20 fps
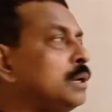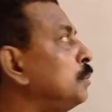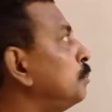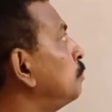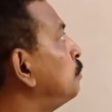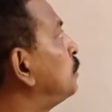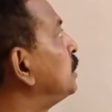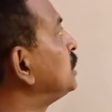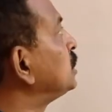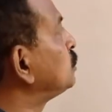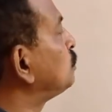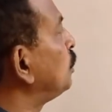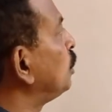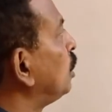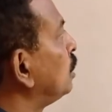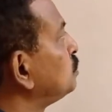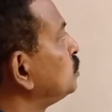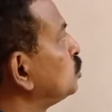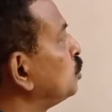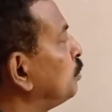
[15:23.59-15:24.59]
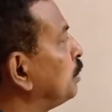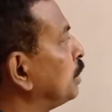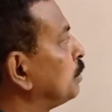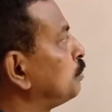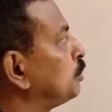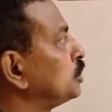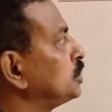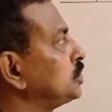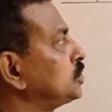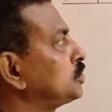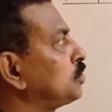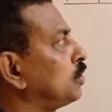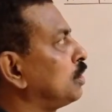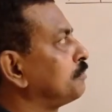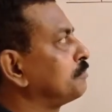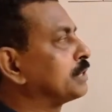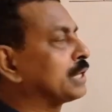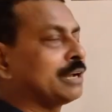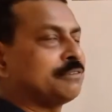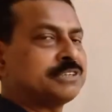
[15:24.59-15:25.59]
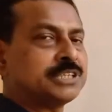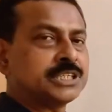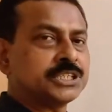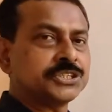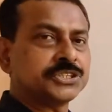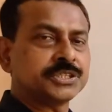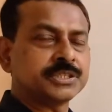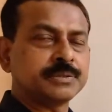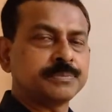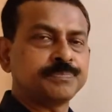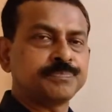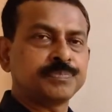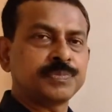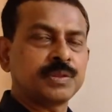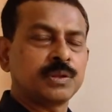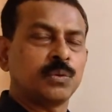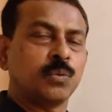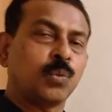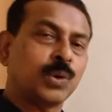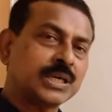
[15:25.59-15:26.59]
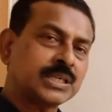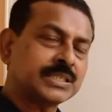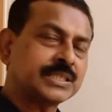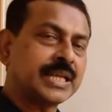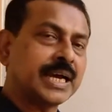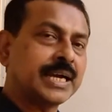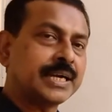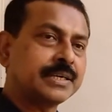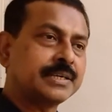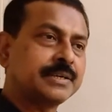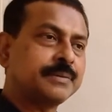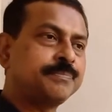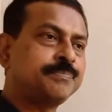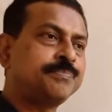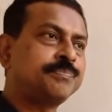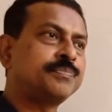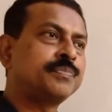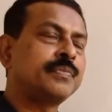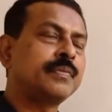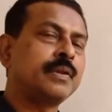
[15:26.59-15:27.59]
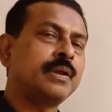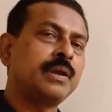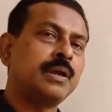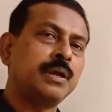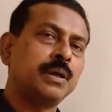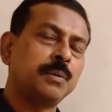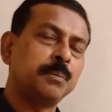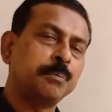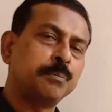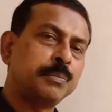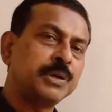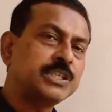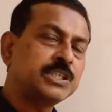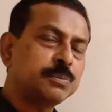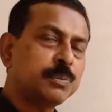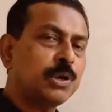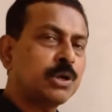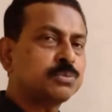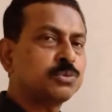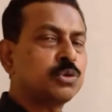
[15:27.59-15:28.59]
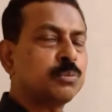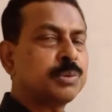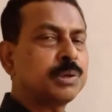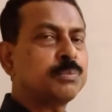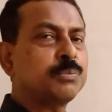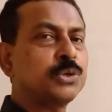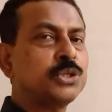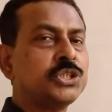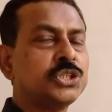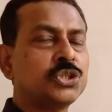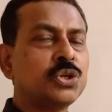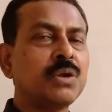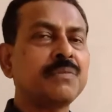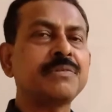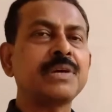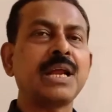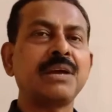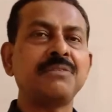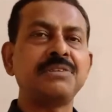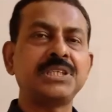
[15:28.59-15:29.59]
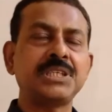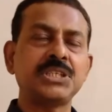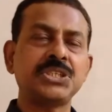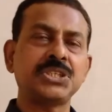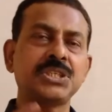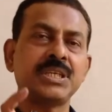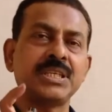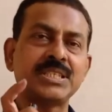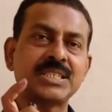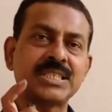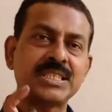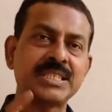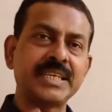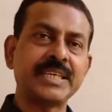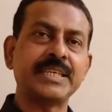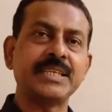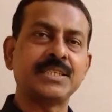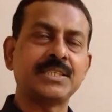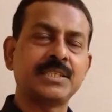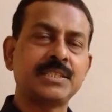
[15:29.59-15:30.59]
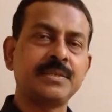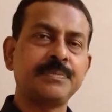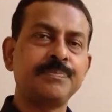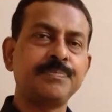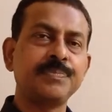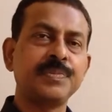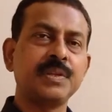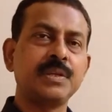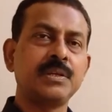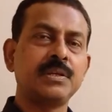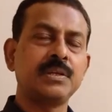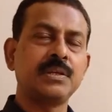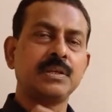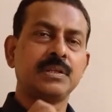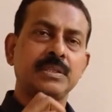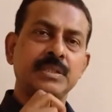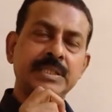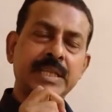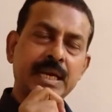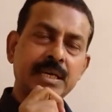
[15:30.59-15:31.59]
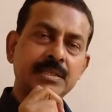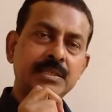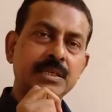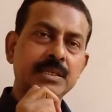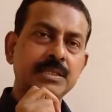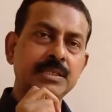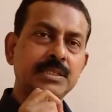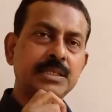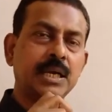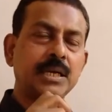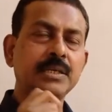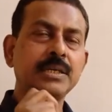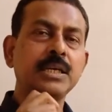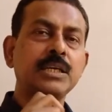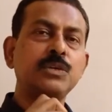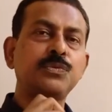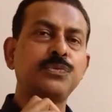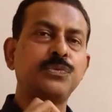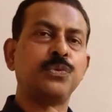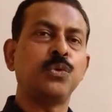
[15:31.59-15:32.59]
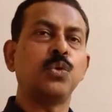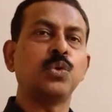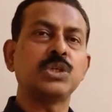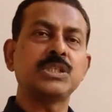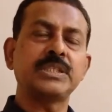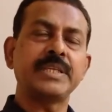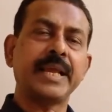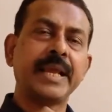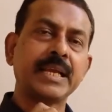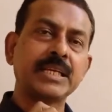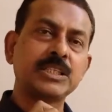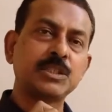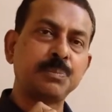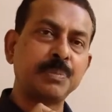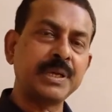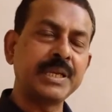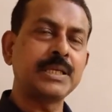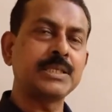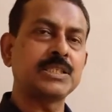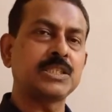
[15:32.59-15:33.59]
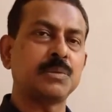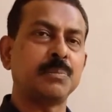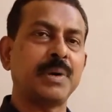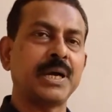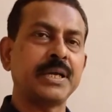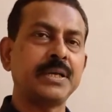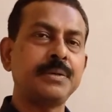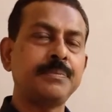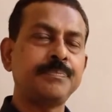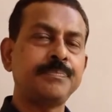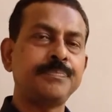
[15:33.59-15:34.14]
Principle of superposition of gravitation. What is that? Principle of superposition of gravitation states that the resultant force experienced by